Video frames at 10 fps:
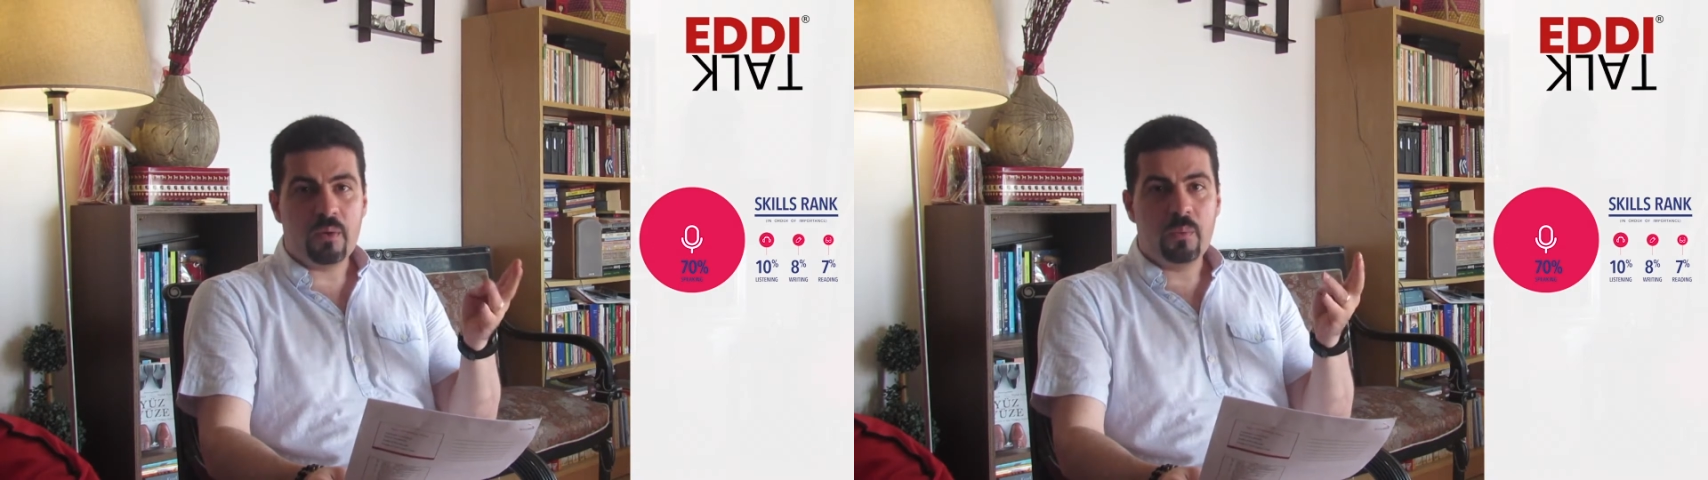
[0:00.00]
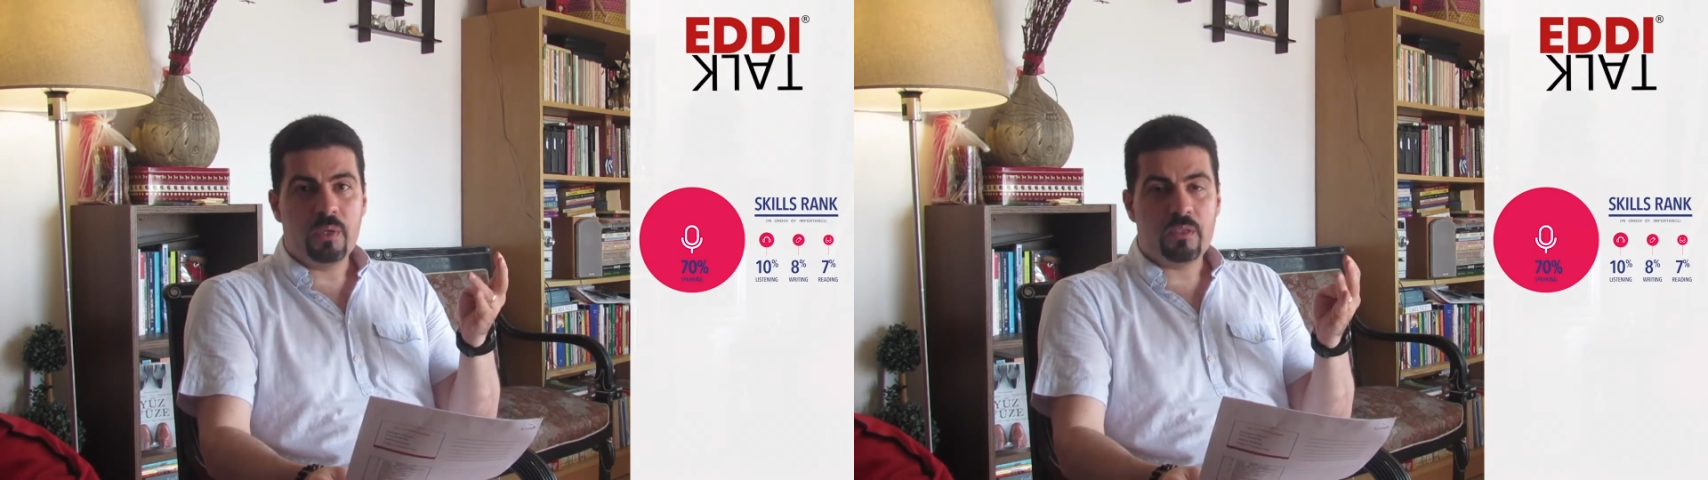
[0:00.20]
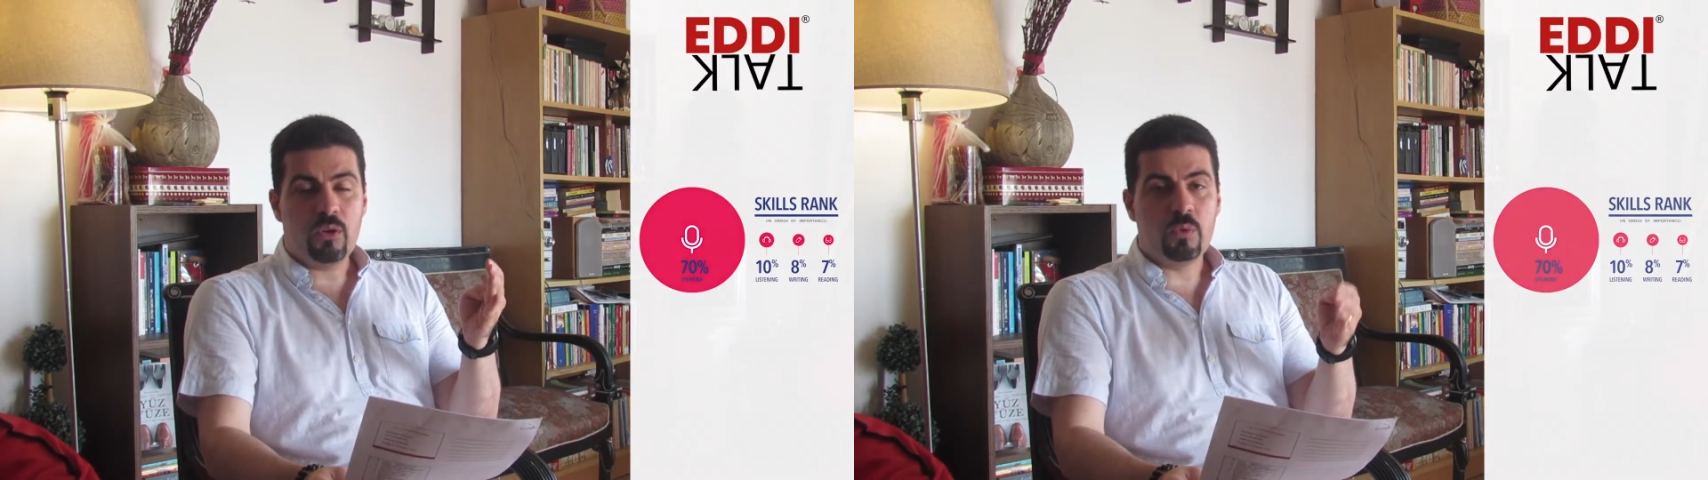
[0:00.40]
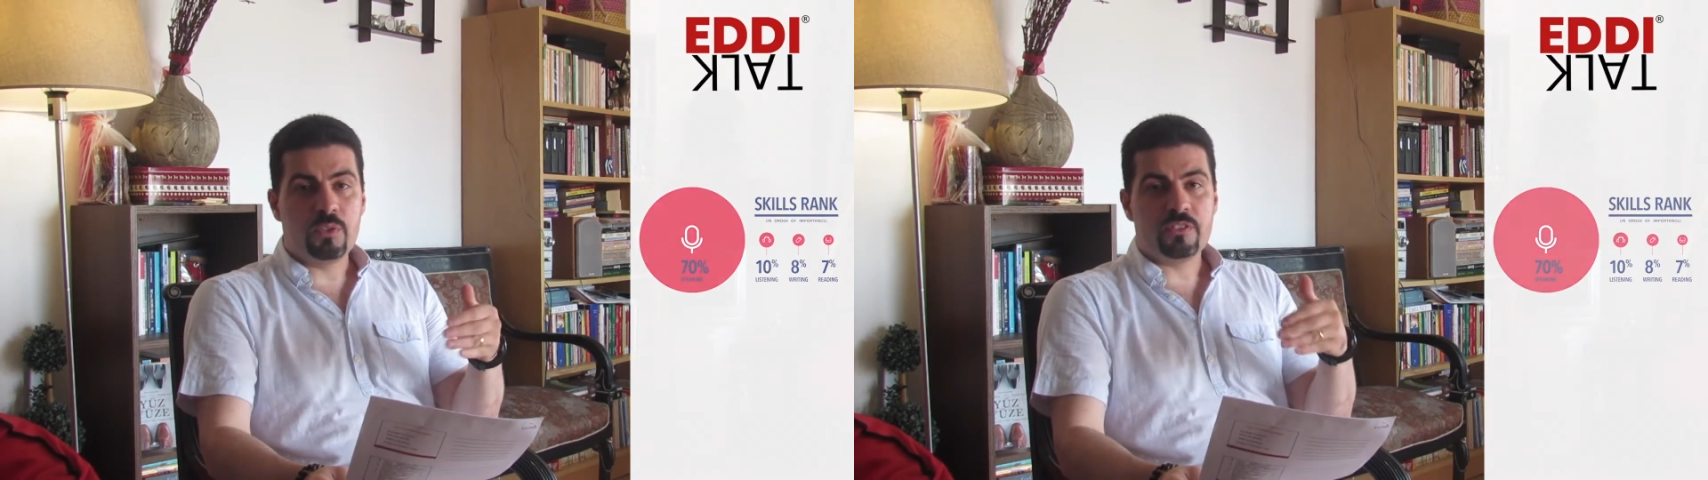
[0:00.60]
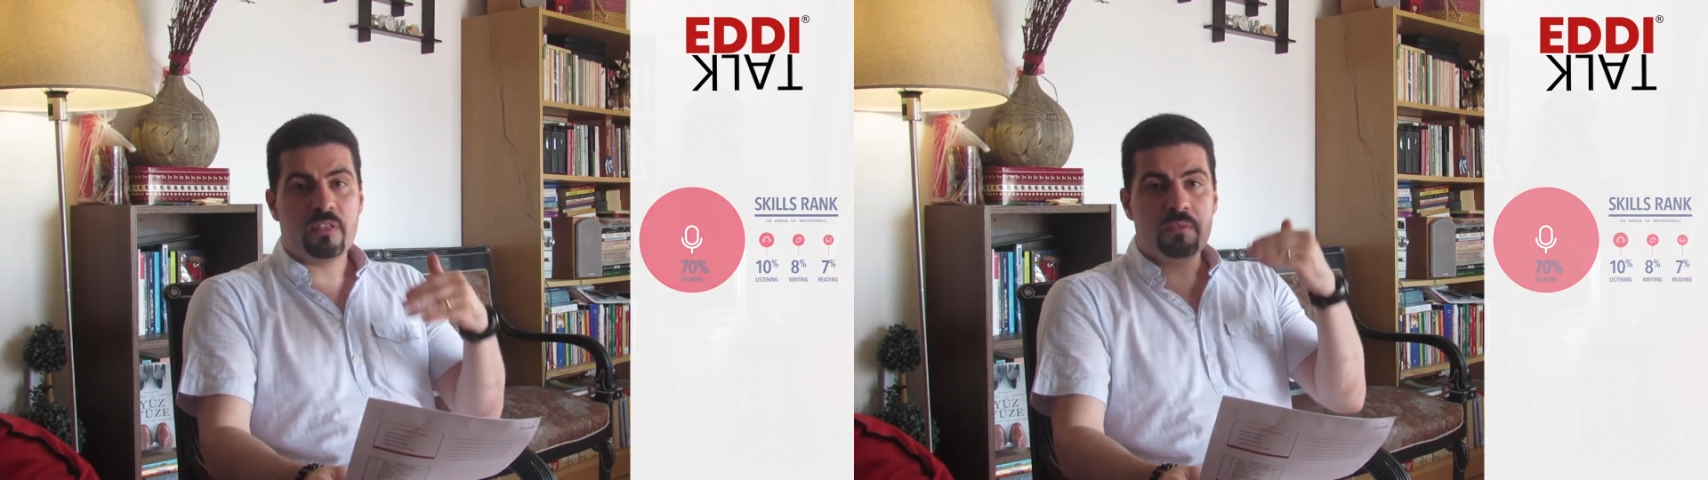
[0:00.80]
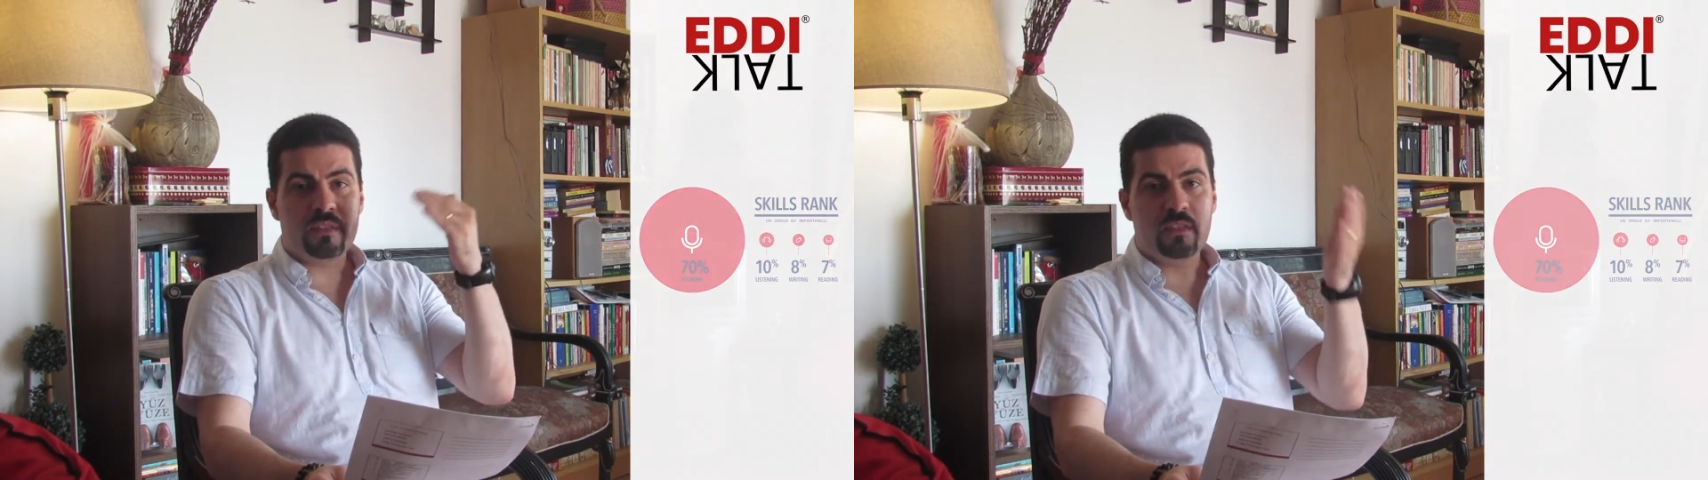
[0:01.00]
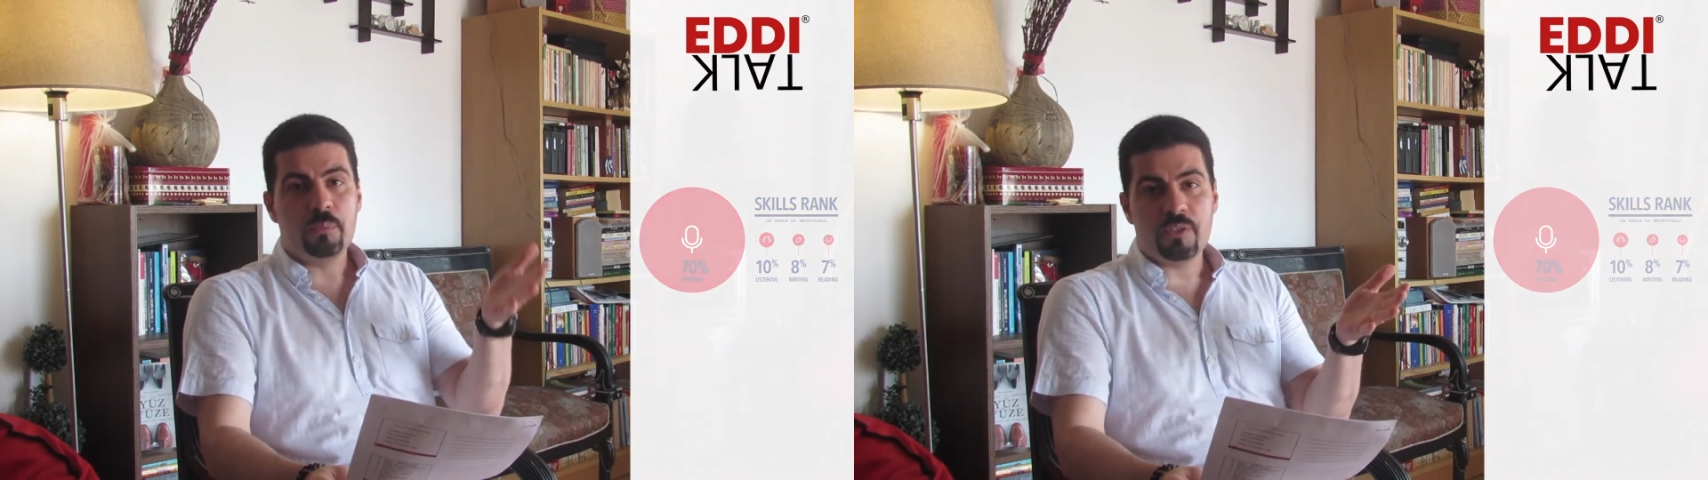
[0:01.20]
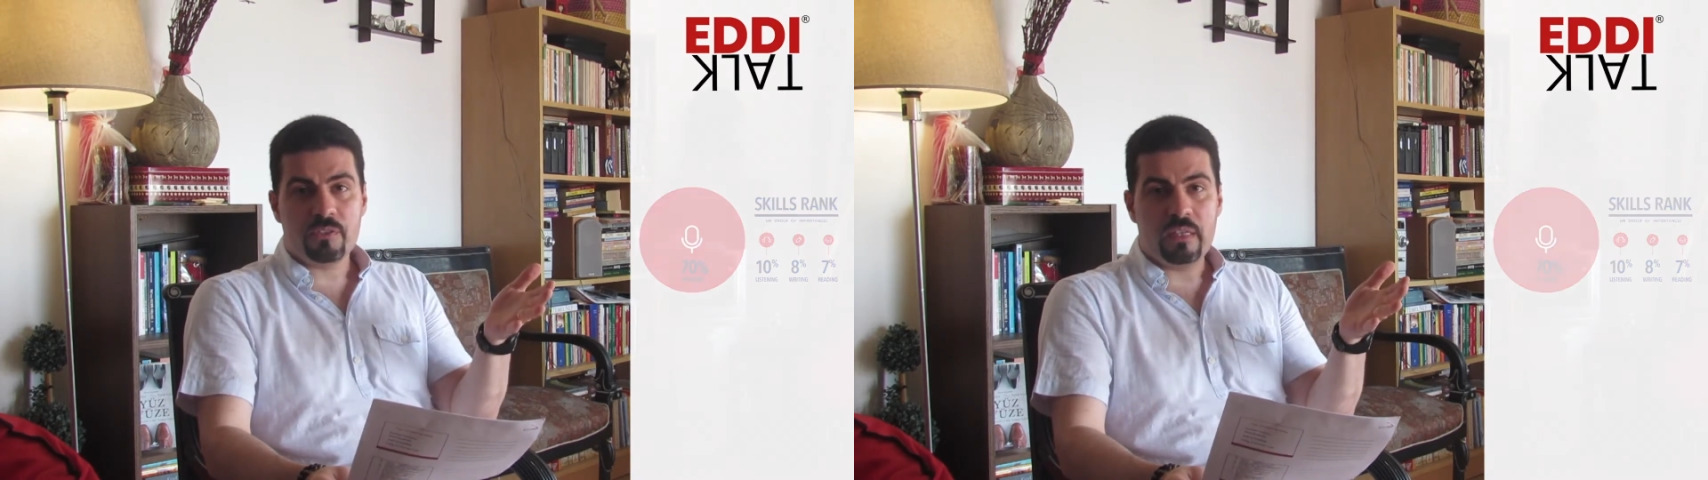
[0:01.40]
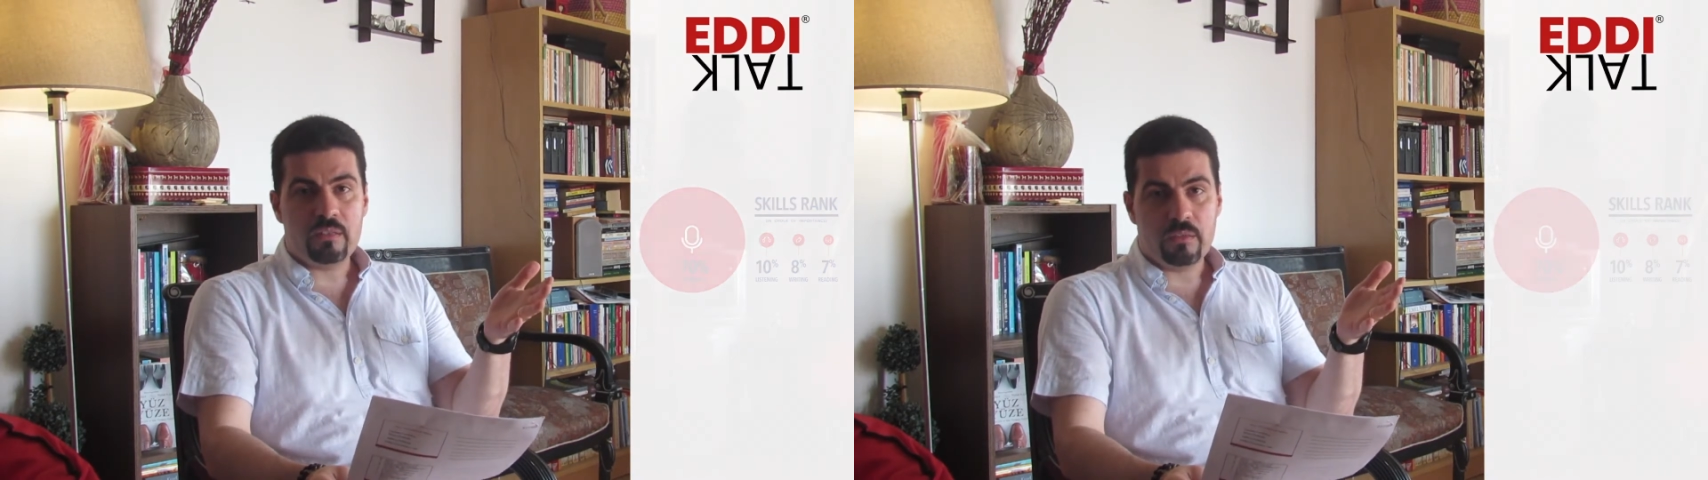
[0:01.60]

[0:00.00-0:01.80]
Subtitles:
with over 70%